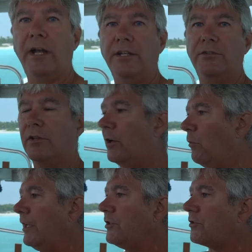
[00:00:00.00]
rain, the
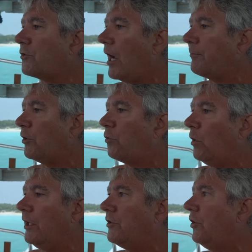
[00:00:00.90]
wind just dropped to
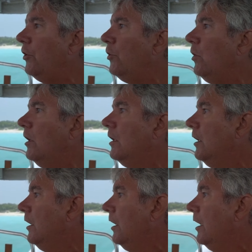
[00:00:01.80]
twenty-two.
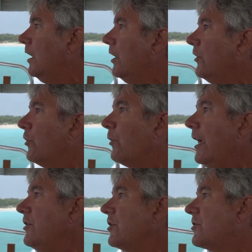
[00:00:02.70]
The
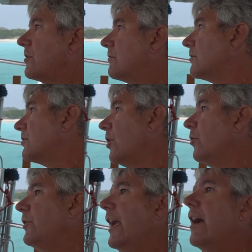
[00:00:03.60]
rain just
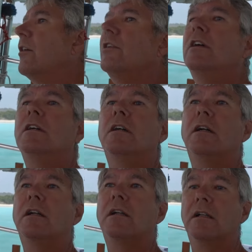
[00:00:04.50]
slowed down. And the
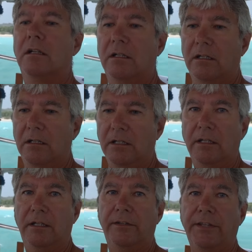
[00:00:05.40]
engines are going.
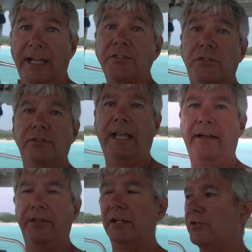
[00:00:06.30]
The engine,
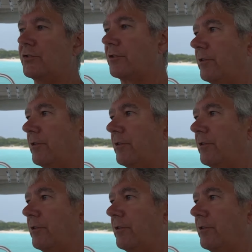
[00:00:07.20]
yeah, the engines are